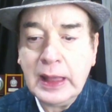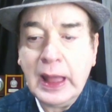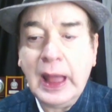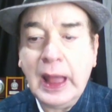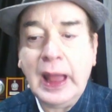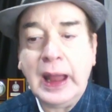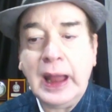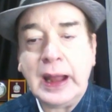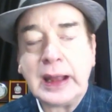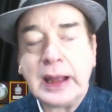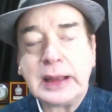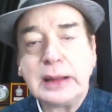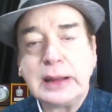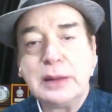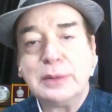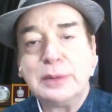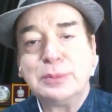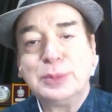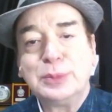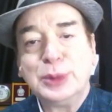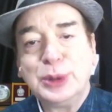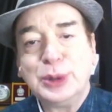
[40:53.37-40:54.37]
and
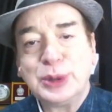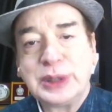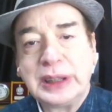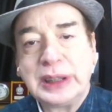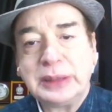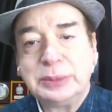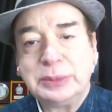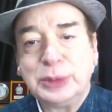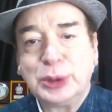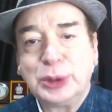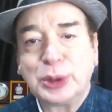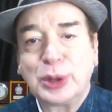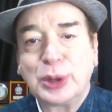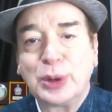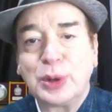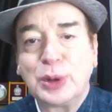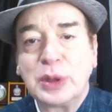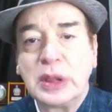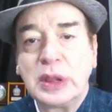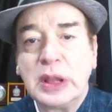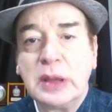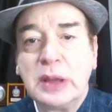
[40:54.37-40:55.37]
more and more
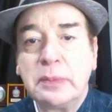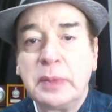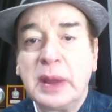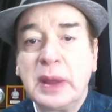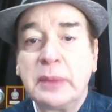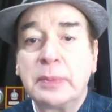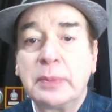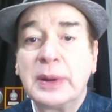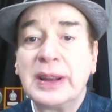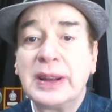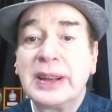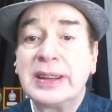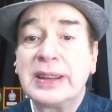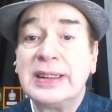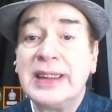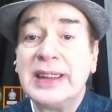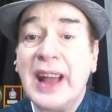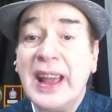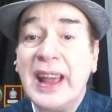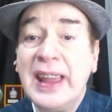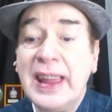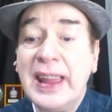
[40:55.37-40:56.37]
lonely people
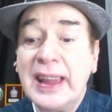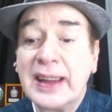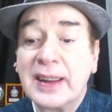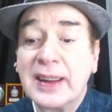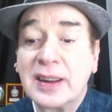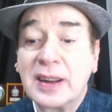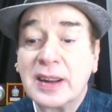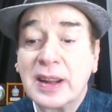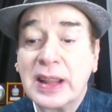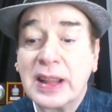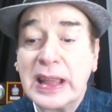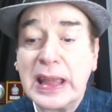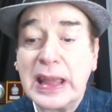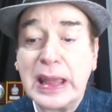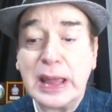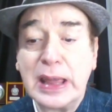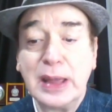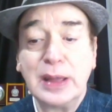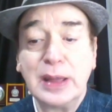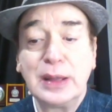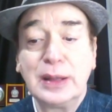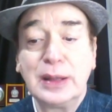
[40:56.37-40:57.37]
die
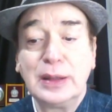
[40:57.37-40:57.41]
early